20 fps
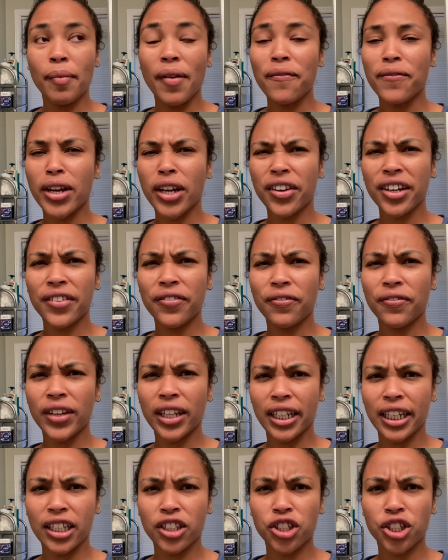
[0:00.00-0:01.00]
Very
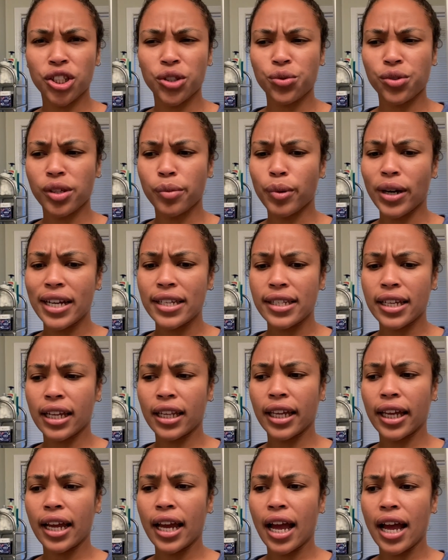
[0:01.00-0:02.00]
filling too, surprisingly.